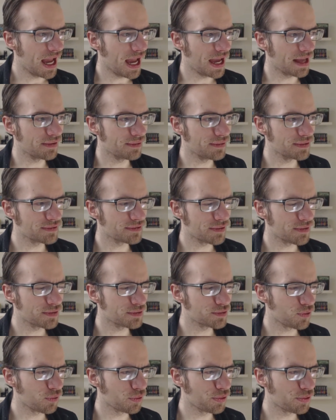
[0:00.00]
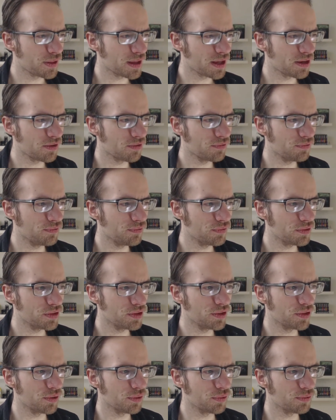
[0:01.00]
And this, this whole thing of,
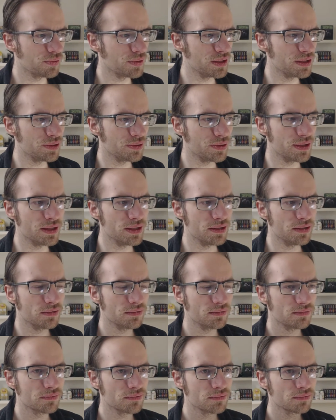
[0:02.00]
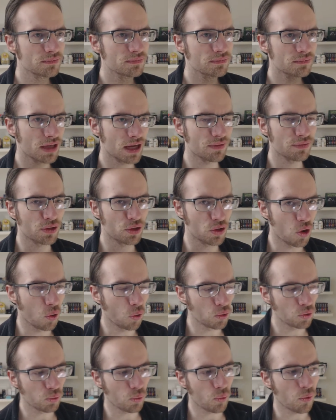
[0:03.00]
you know, the, the kind of the
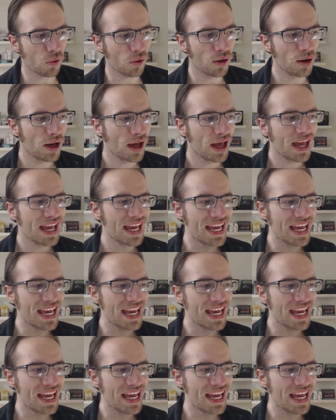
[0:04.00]
Cold War,